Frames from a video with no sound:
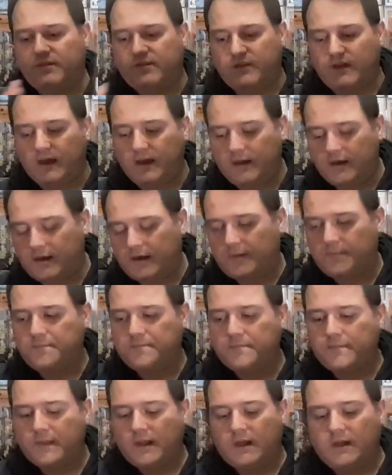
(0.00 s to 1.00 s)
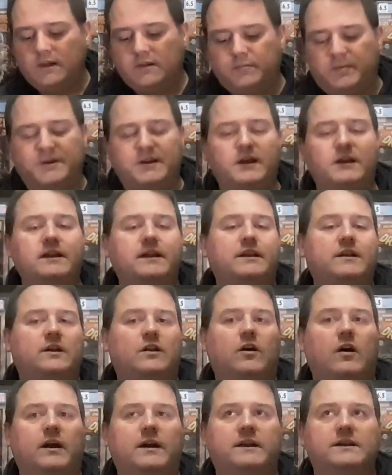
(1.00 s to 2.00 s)
think particularly in the
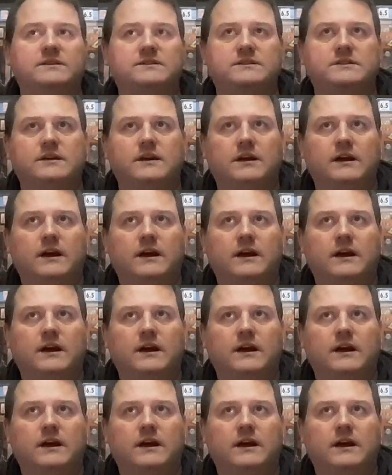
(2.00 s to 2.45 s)
90s,